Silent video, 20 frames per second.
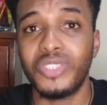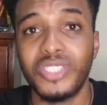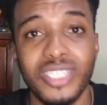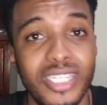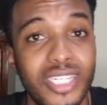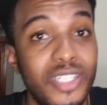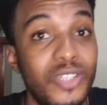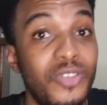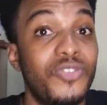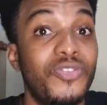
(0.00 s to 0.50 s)

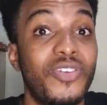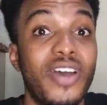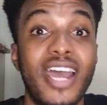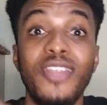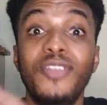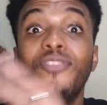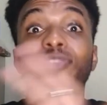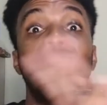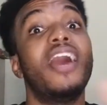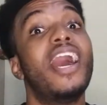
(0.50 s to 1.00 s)
You chill, you
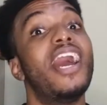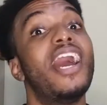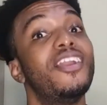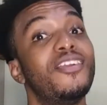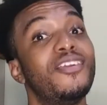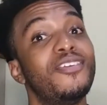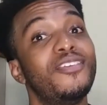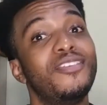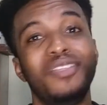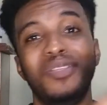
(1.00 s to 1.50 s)
fine, you
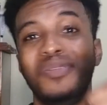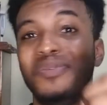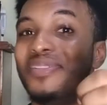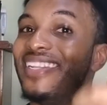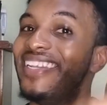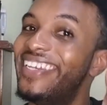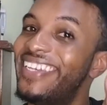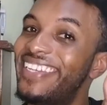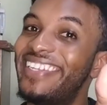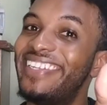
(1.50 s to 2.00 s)
fire,
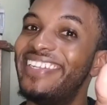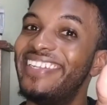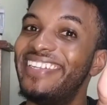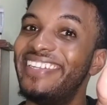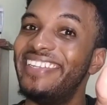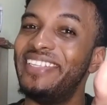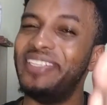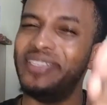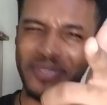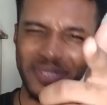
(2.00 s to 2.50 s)
you
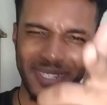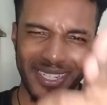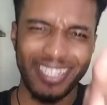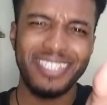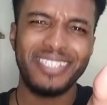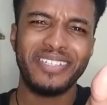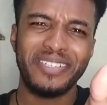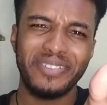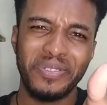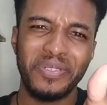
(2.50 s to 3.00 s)
lit.
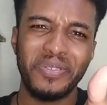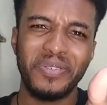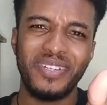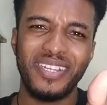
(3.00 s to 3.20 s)
You lit